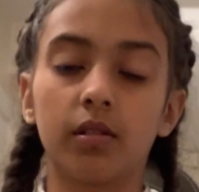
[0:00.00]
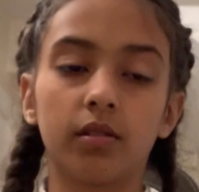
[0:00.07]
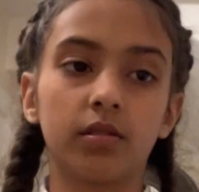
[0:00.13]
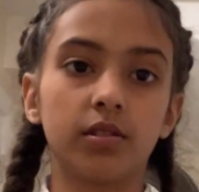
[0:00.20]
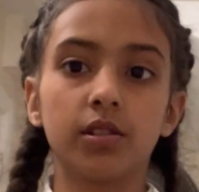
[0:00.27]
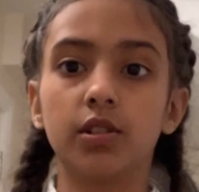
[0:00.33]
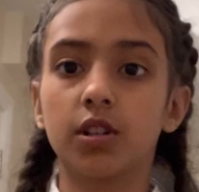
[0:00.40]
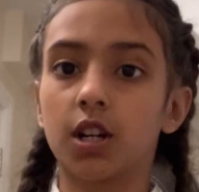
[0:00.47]
on,
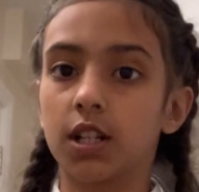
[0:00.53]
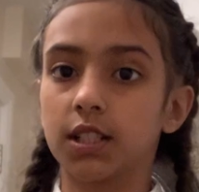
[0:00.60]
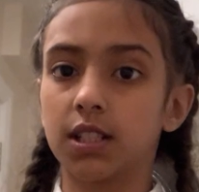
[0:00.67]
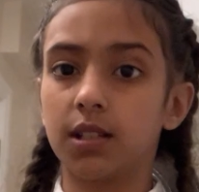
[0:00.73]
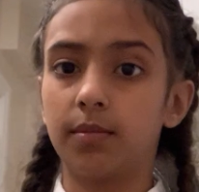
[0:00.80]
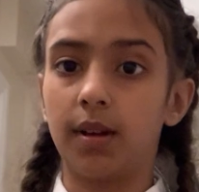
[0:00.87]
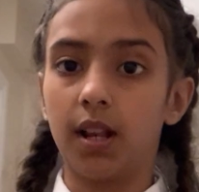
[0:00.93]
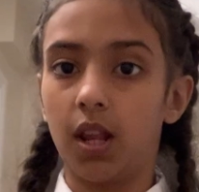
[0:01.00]
so you can't
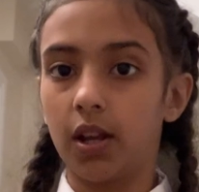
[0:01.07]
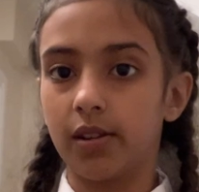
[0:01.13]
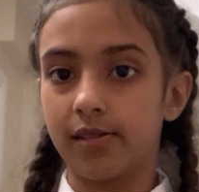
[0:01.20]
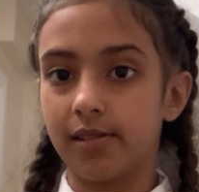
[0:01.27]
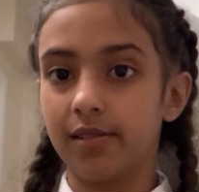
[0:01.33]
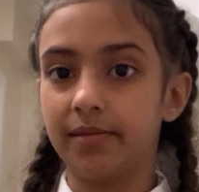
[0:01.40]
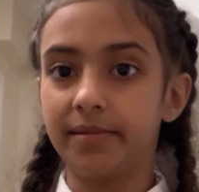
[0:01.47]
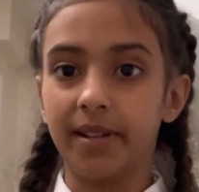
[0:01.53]
see my
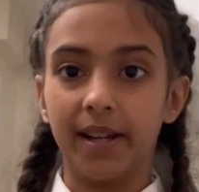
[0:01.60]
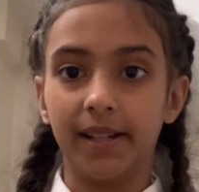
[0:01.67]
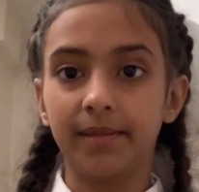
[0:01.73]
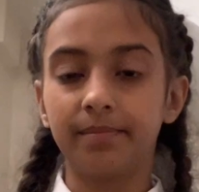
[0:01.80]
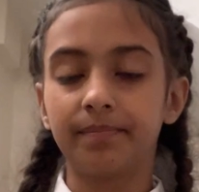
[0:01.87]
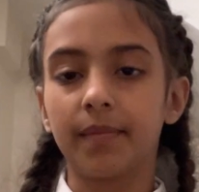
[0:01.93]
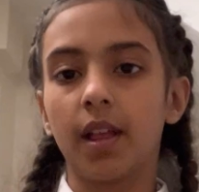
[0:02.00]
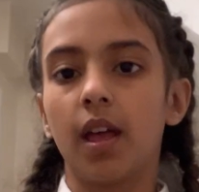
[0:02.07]
logo. Yeah,
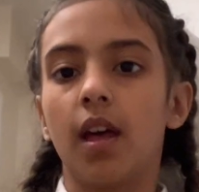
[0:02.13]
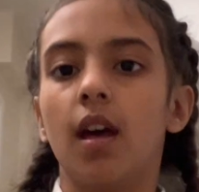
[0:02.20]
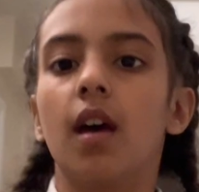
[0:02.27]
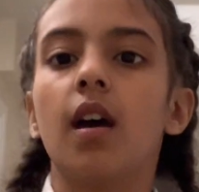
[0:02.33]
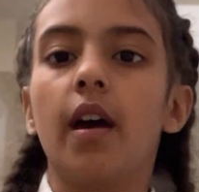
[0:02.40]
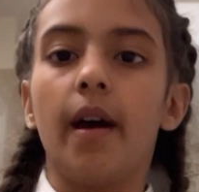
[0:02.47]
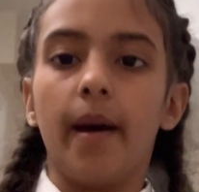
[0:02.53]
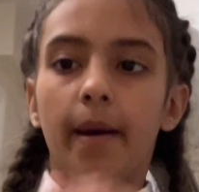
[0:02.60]

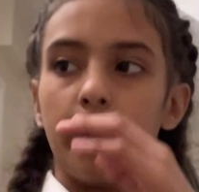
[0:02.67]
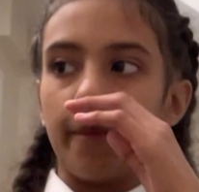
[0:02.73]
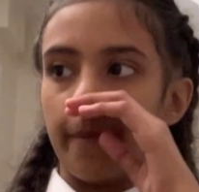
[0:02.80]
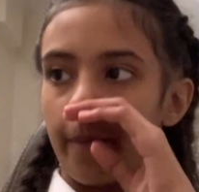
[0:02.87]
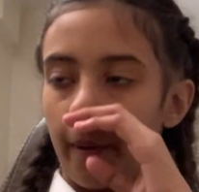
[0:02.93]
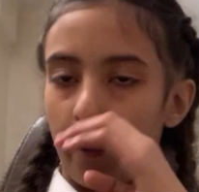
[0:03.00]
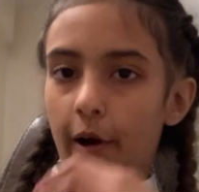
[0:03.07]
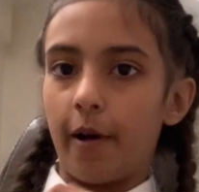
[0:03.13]
um,
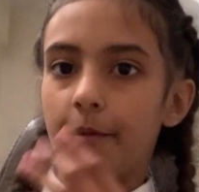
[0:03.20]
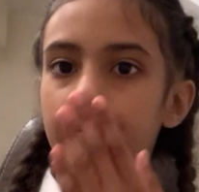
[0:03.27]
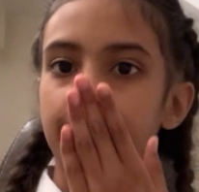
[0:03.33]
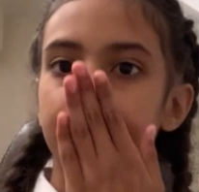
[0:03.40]
but